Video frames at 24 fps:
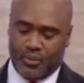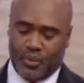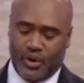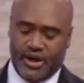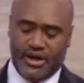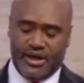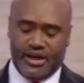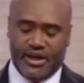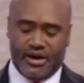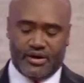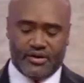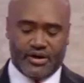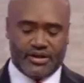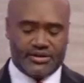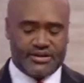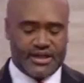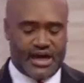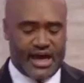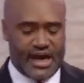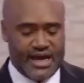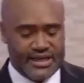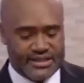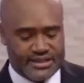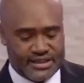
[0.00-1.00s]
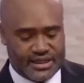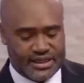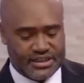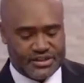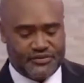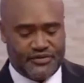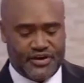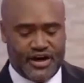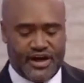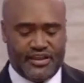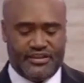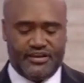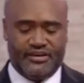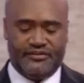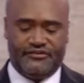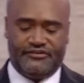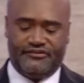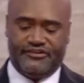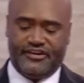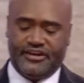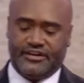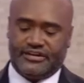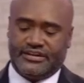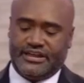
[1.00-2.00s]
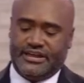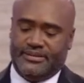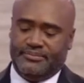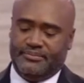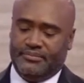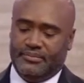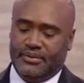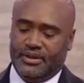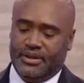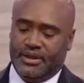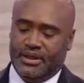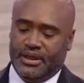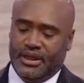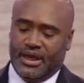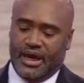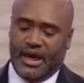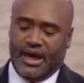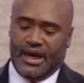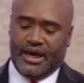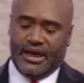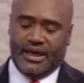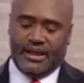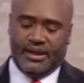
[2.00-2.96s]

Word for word: unto Isaac his father and felt him, and,